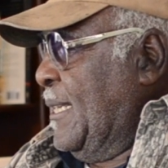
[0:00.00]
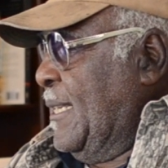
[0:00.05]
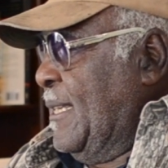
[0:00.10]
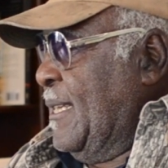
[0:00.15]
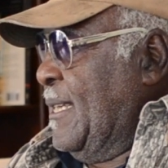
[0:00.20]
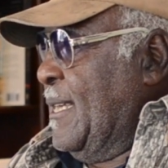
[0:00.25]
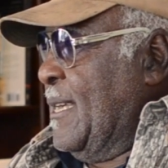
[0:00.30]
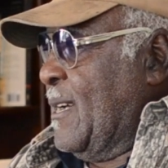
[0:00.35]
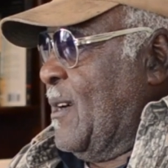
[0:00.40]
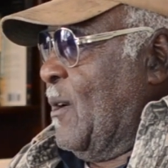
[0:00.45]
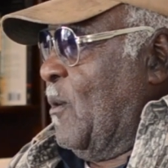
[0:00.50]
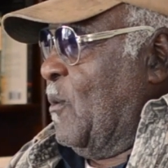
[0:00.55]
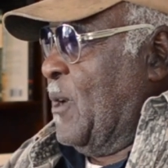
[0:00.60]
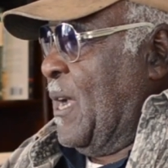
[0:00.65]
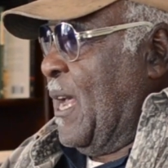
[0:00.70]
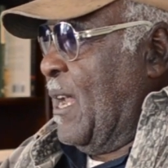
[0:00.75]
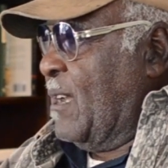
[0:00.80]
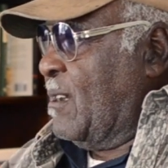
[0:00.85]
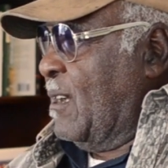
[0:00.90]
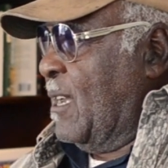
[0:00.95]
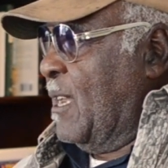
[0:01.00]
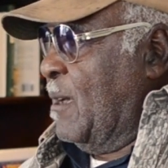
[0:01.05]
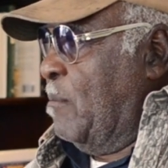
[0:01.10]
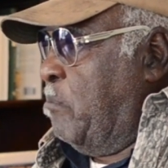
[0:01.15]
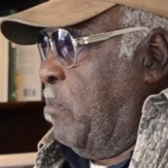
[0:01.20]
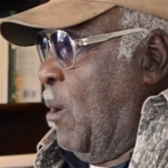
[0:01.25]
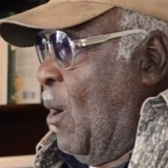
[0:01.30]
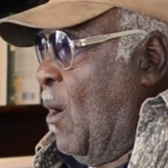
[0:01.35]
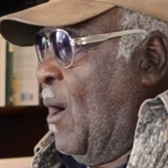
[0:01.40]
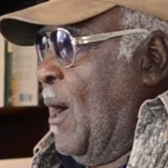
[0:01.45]
Because when I was a little
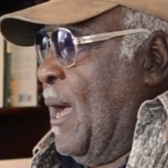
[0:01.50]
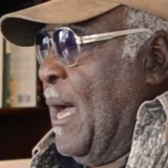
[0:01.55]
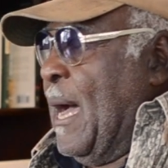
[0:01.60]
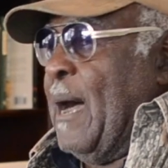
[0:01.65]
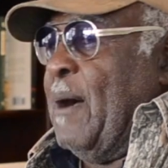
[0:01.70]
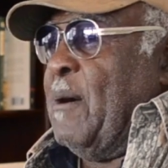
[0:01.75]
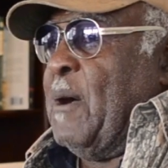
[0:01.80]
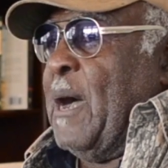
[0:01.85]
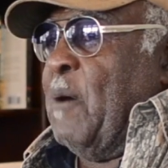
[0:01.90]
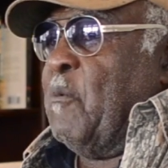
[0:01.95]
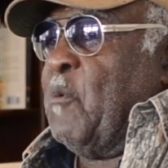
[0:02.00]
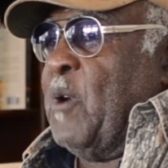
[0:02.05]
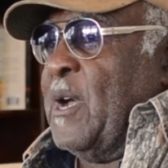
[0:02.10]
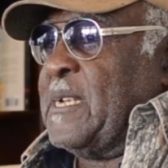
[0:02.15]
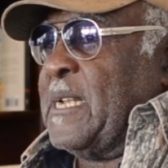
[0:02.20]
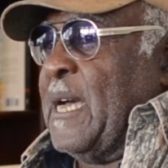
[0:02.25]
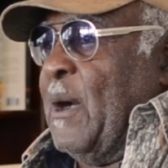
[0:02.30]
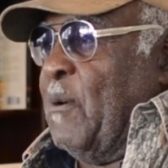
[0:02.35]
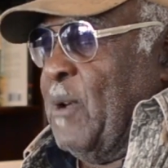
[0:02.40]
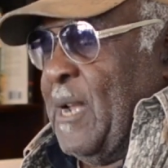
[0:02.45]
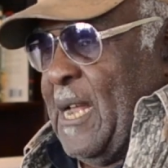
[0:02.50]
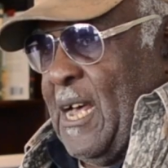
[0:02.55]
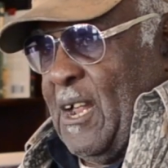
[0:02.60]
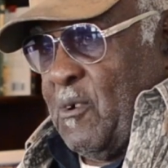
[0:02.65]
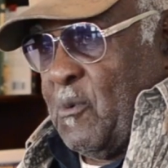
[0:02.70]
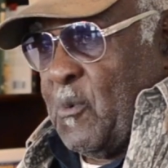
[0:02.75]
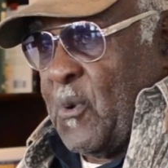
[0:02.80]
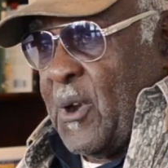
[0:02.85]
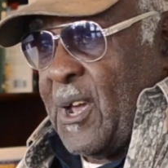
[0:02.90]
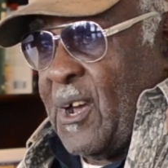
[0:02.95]
boy, I went there when I
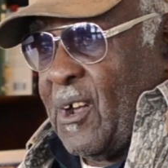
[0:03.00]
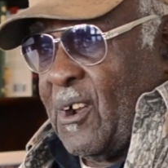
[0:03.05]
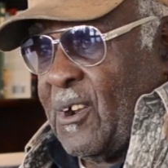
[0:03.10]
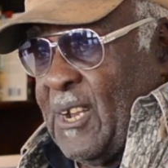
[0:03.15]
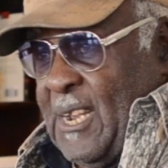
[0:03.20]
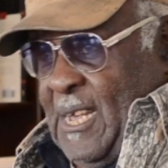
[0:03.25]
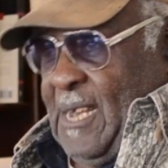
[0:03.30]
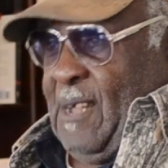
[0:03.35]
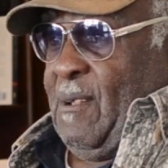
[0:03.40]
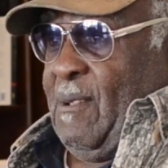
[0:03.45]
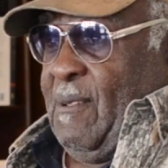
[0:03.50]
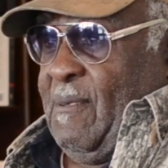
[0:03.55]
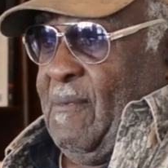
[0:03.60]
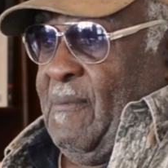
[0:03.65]
was real little.